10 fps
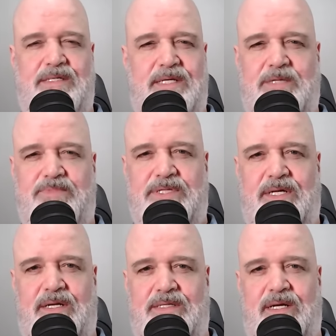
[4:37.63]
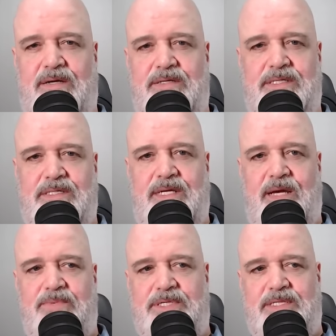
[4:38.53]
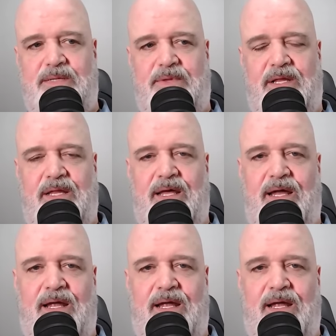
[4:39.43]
It's 168%, something like that.